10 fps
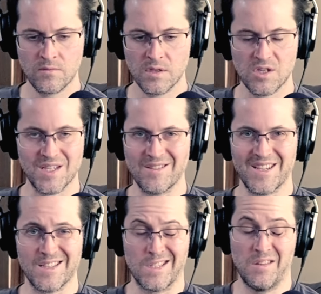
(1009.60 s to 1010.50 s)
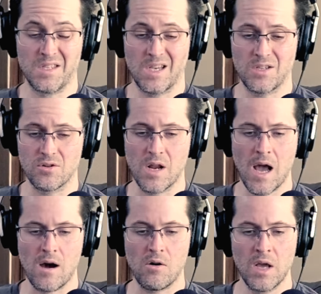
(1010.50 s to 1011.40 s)
Just sounds like a synthesizer
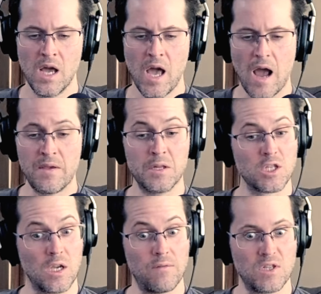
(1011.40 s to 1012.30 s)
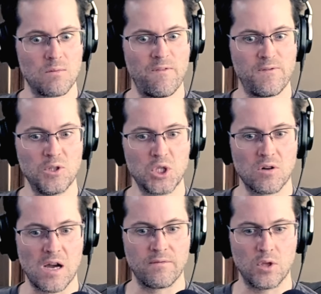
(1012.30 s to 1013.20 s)
now. And then let's give it some filter
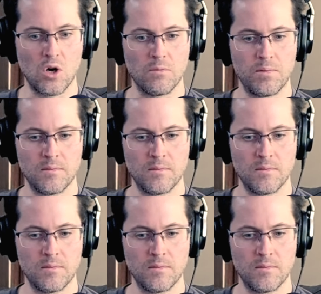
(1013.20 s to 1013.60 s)
envelope.